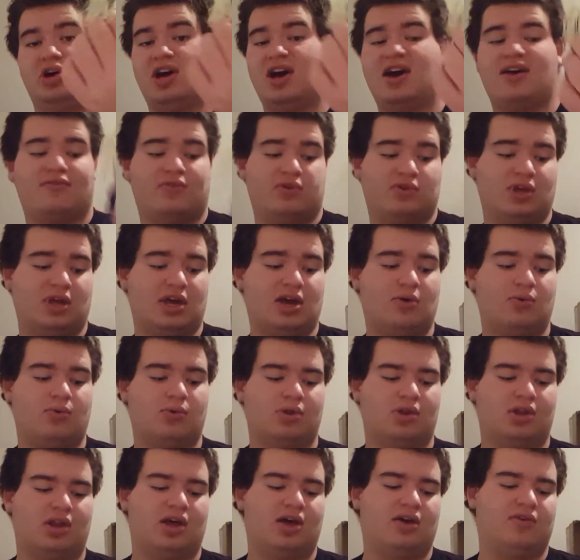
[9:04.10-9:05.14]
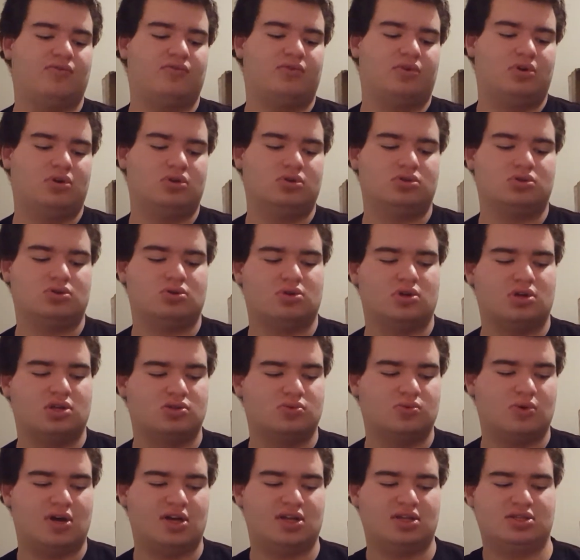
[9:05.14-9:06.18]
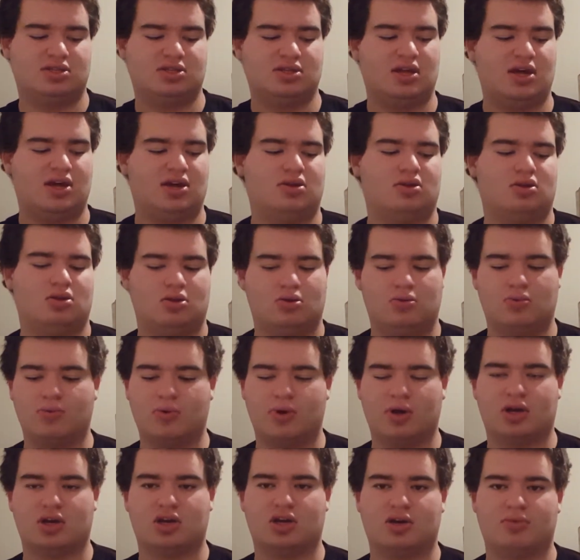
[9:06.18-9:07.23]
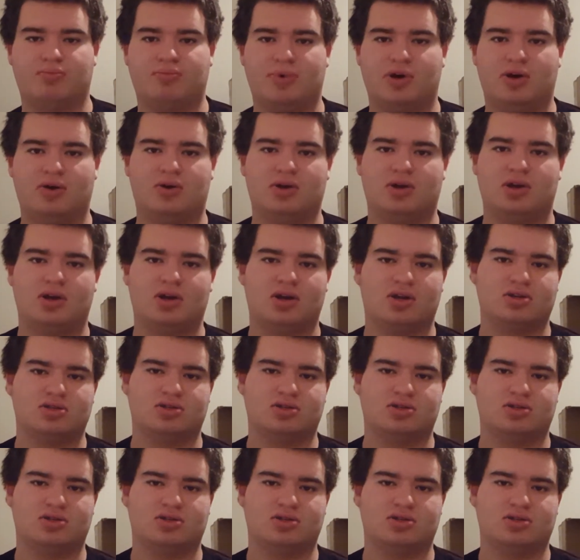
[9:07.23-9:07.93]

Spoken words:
but I've only got one left, so that's why it's not rigged up out here,